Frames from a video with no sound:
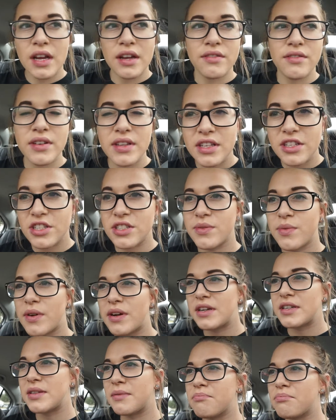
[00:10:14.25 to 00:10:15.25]
I really just
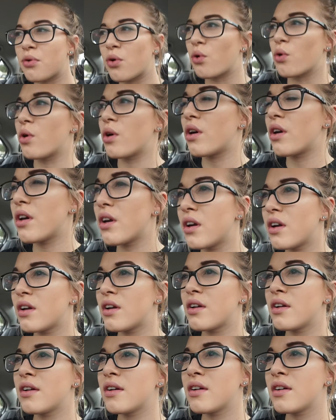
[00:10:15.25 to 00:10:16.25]
wanted to pour.
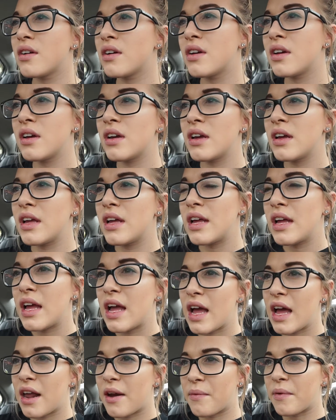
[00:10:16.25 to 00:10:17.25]

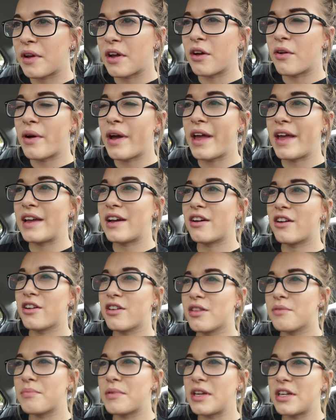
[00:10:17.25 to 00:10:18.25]
I don't want to go hang out
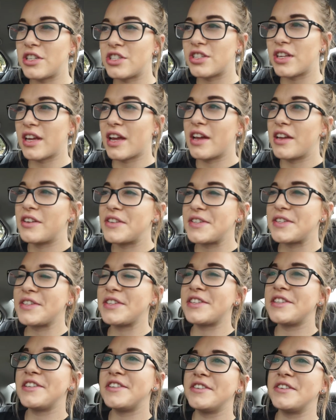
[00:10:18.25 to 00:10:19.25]
on the beach like I
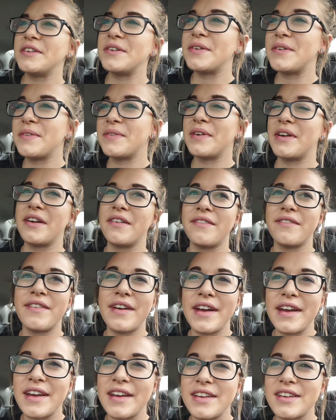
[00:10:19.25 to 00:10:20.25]
used to when it
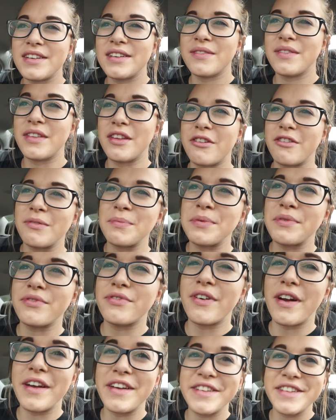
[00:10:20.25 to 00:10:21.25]
rained with a group of
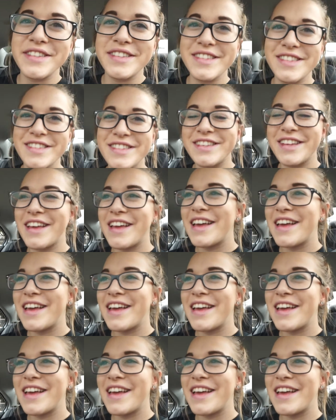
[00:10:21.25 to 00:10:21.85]
friends.